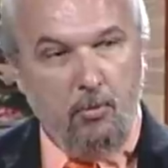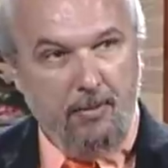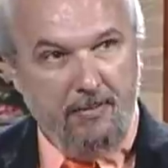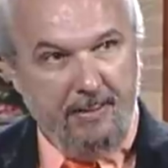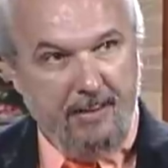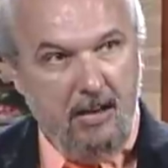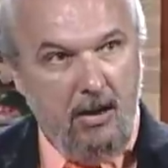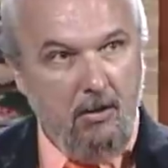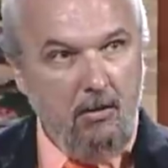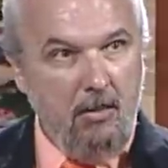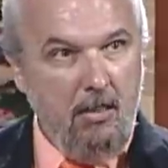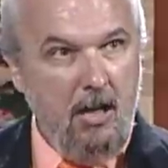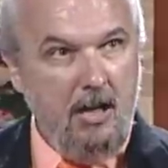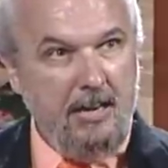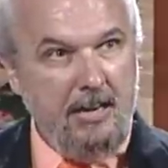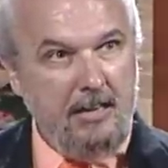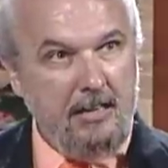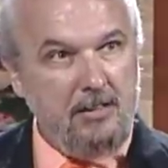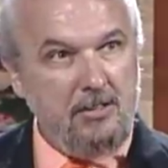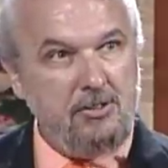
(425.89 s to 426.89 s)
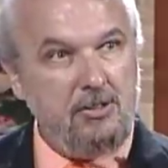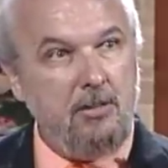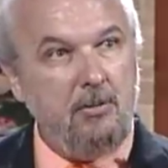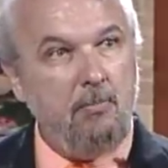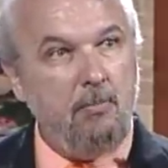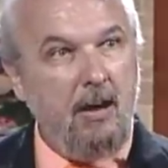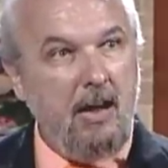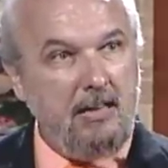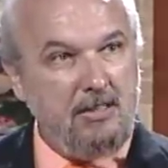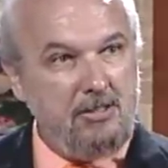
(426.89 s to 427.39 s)
where the Carillon is
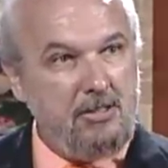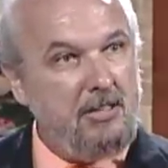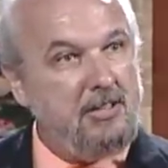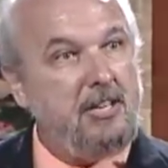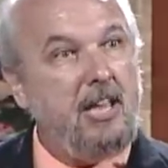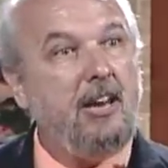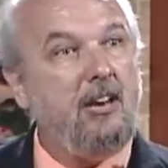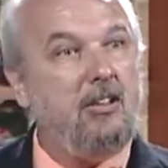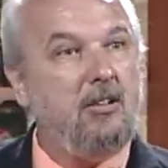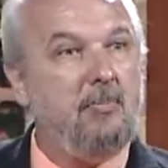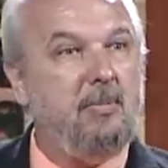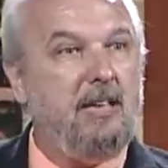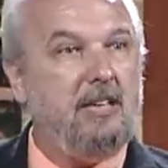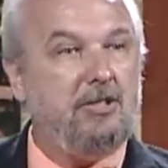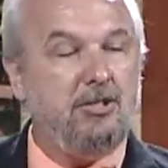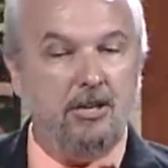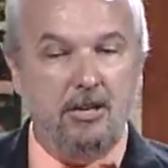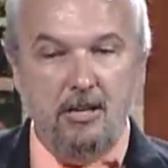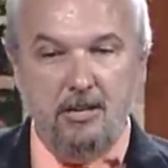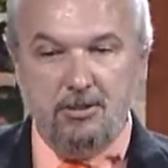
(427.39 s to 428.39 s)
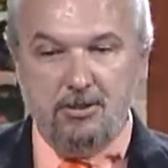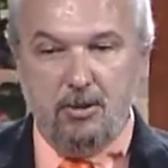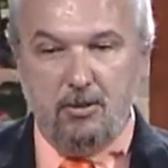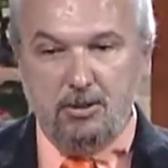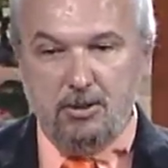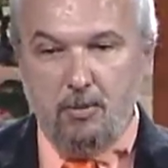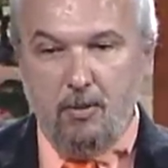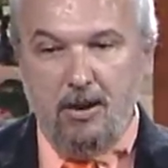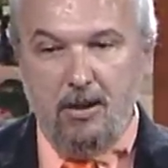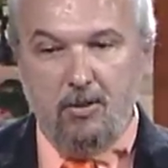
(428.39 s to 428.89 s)
and by right. Centennial Beach. Okay. So
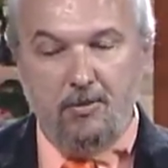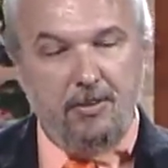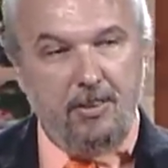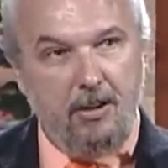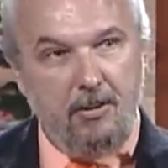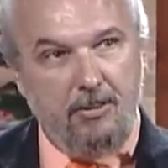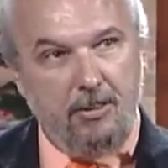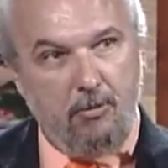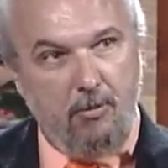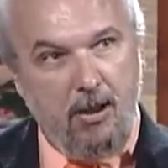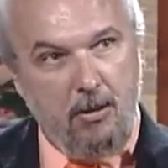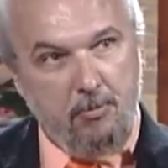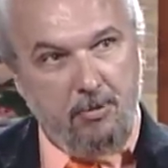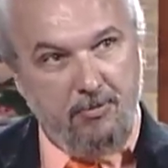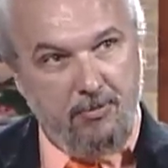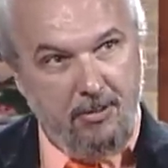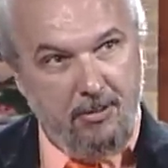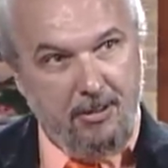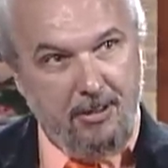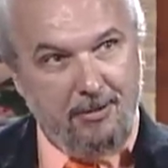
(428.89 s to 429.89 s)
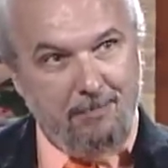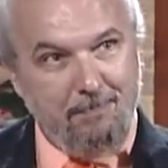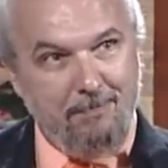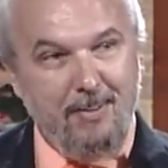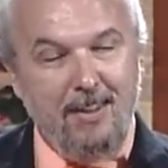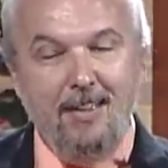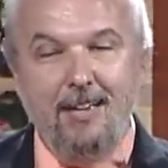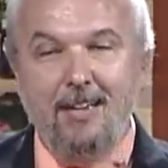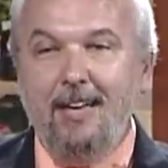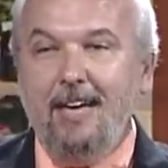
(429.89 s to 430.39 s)
it's right over there in the Grand Pavilion.
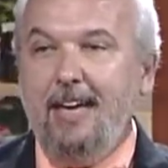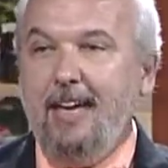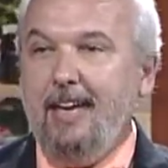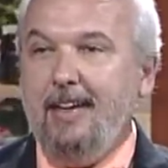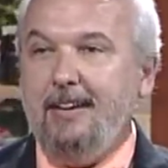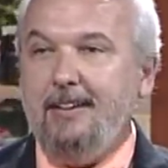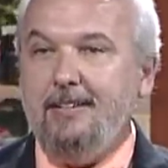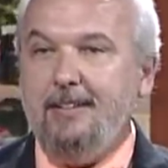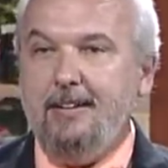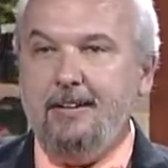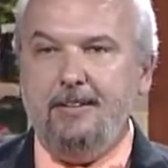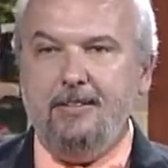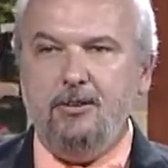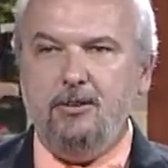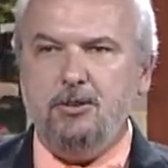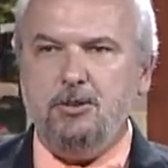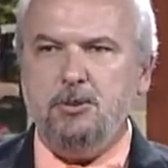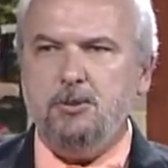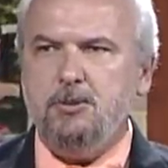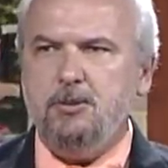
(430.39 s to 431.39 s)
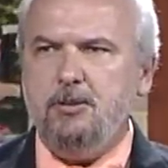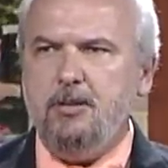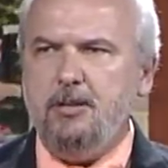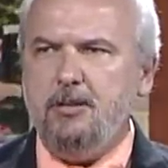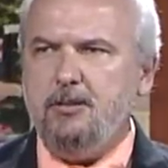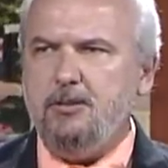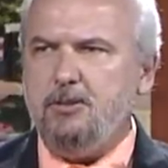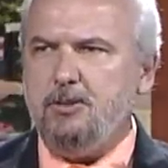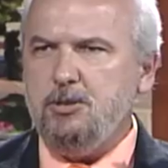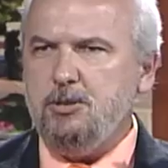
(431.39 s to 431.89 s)
And uh, there's
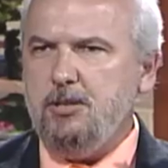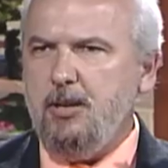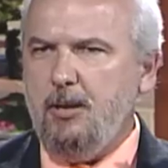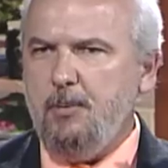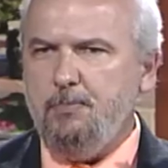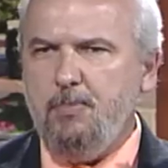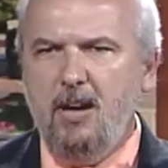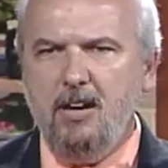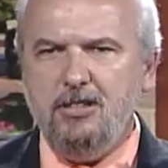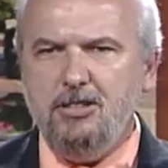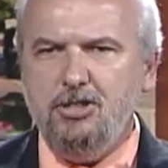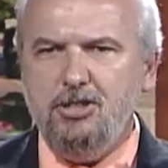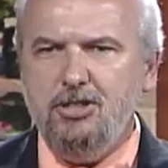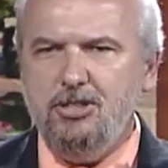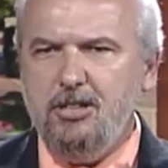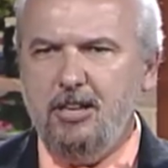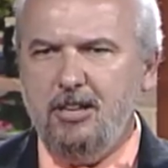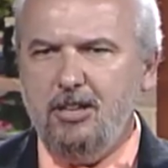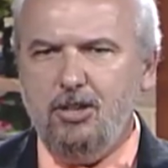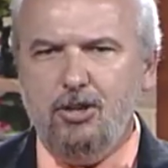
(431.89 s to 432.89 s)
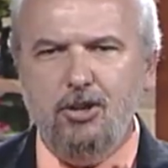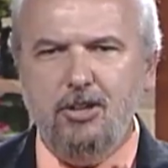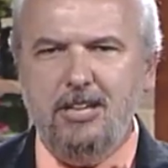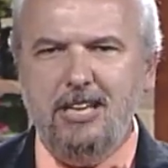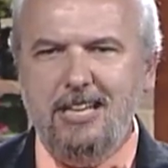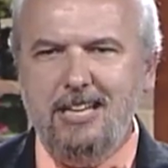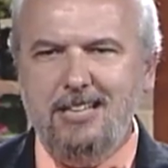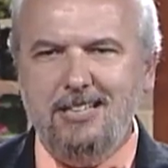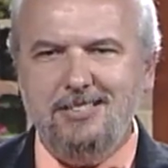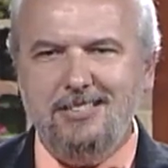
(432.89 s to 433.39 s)
there's uh, punch and
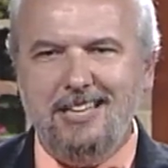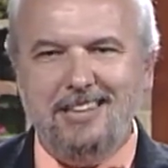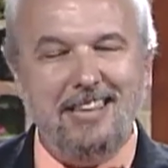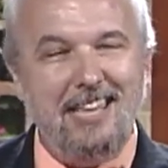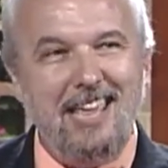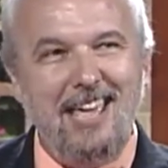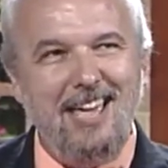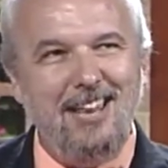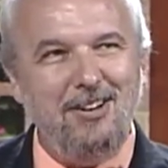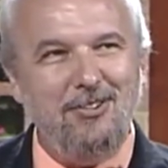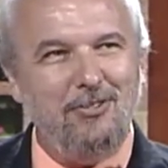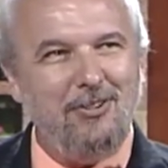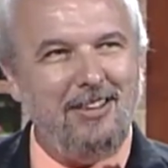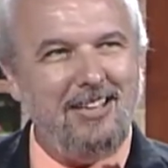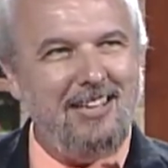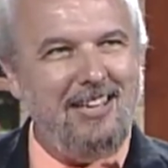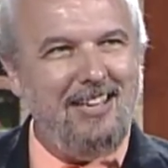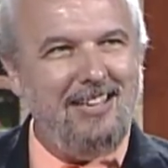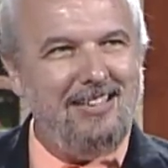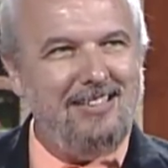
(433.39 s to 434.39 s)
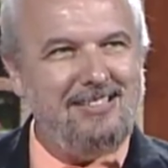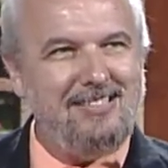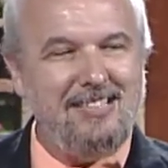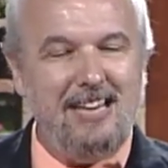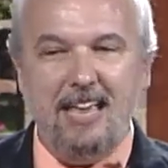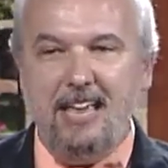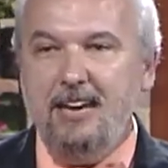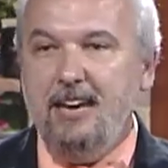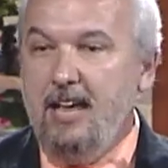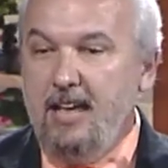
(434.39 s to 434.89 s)
cookies at the end for the kids,
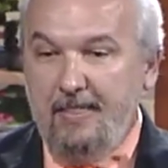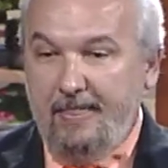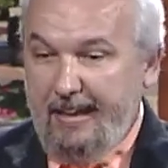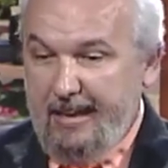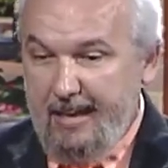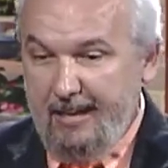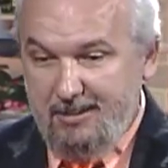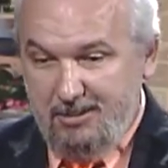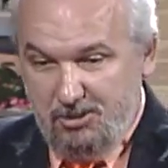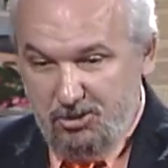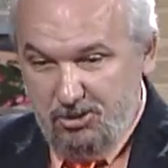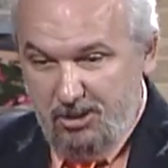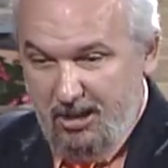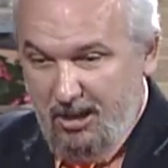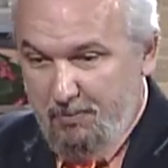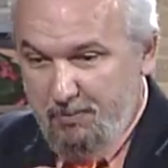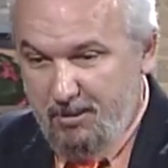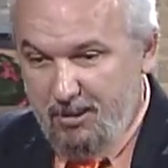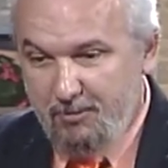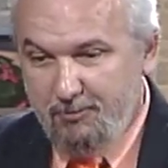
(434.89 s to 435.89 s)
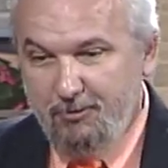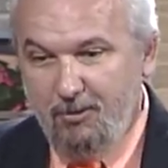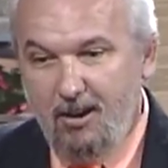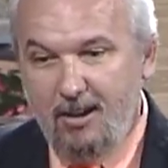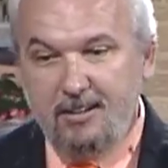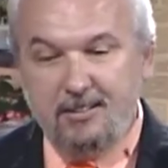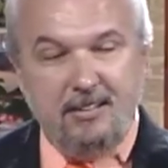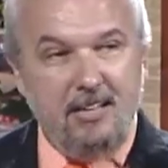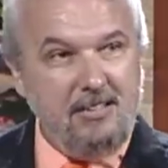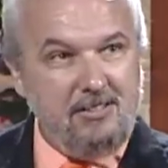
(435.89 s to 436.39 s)
and they get to sit up in the
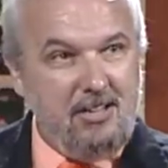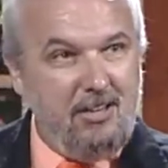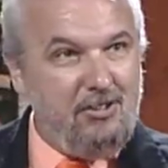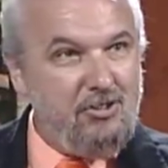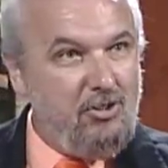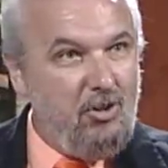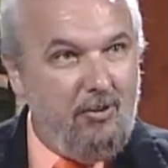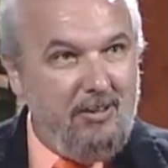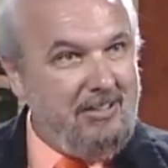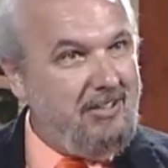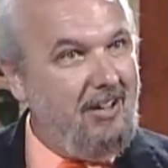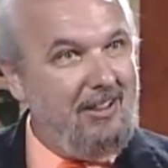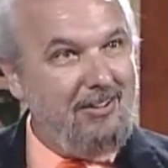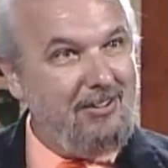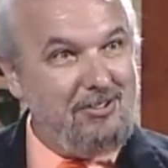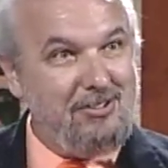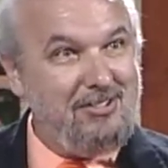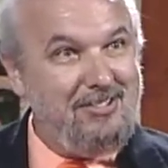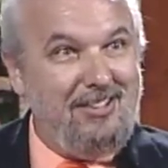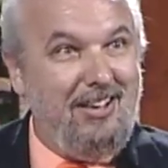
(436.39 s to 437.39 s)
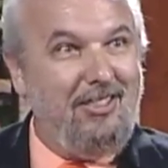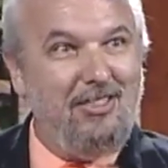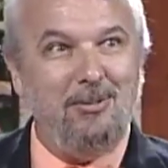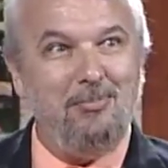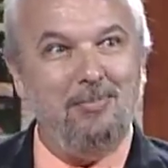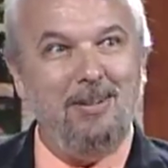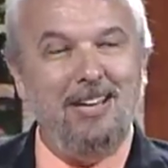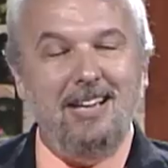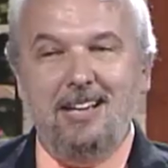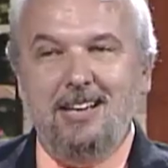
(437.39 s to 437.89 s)
front as our storytellers tell
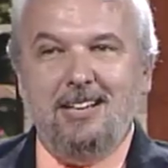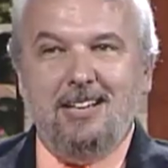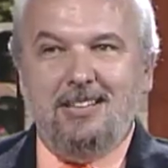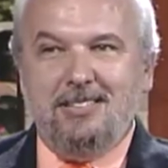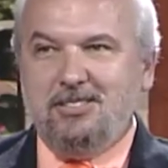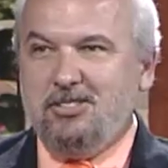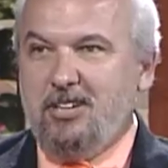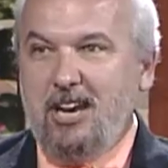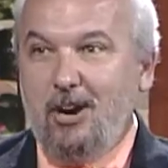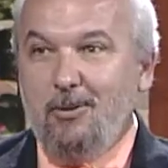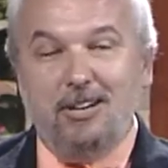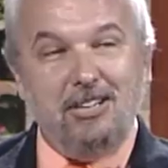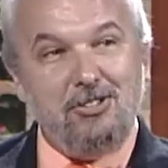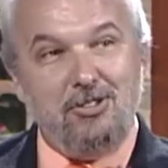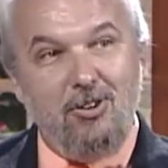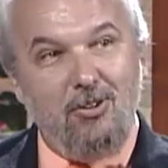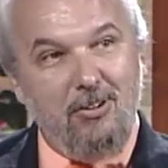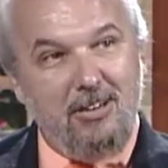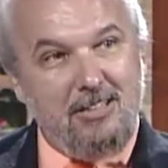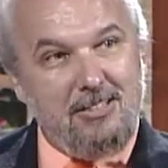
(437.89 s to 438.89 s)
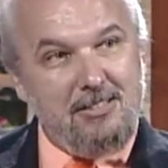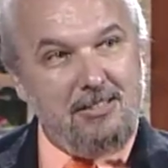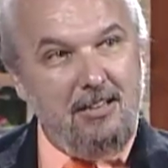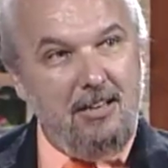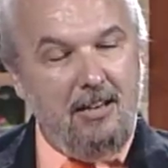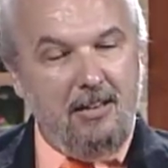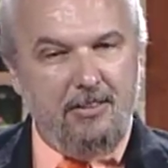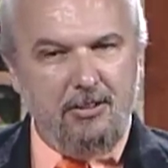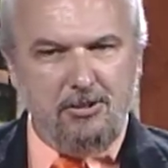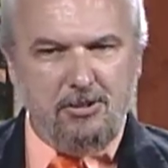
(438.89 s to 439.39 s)
them scary stories.
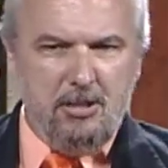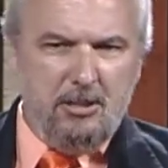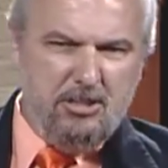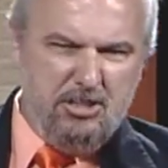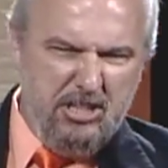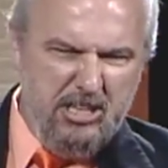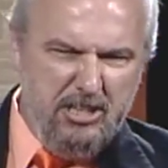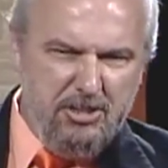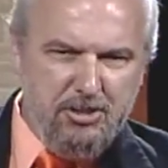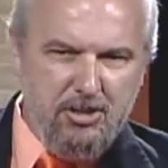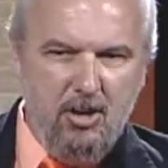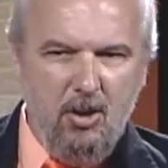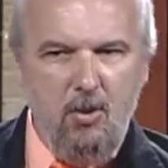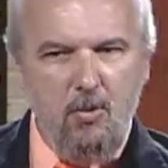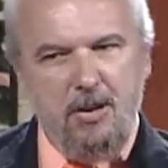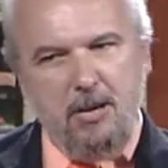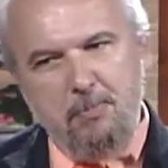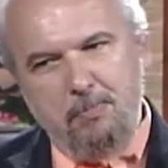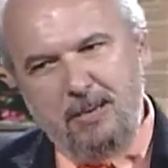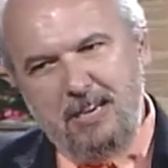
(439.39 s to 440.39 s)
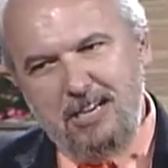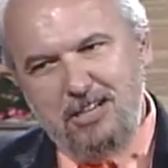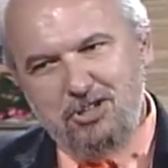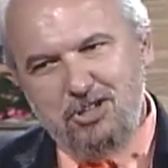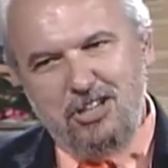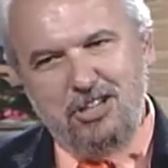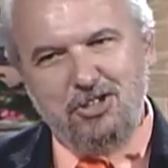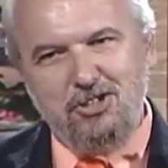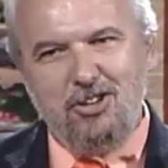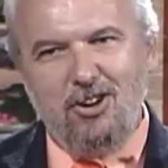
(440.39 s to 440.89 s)
Uh, there's a wonderful. G show and a
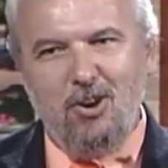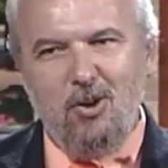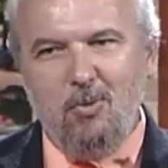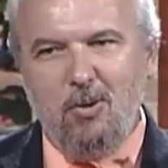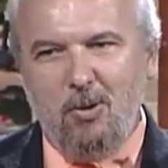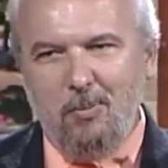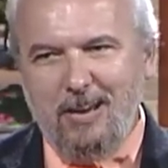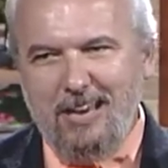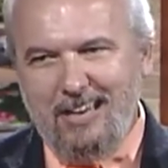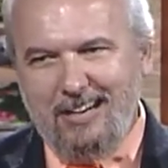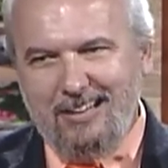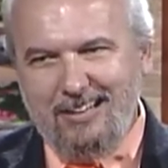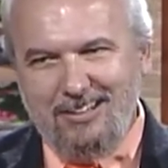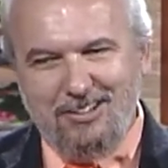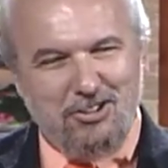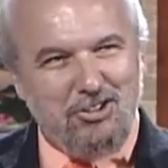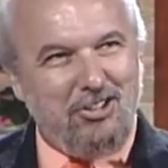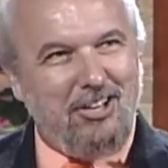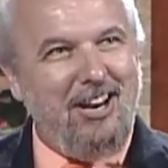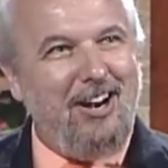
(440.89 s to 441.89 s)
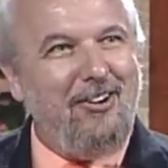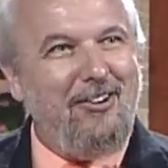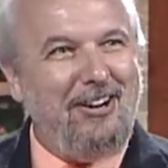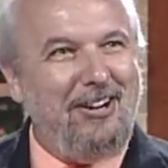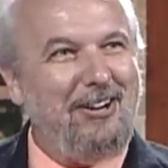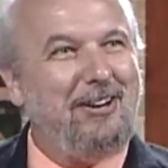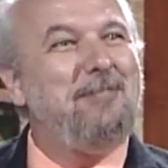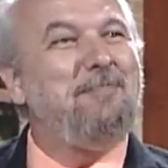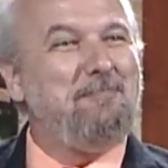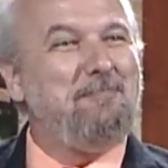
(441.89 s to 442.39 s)
PG show where we get a little scarier.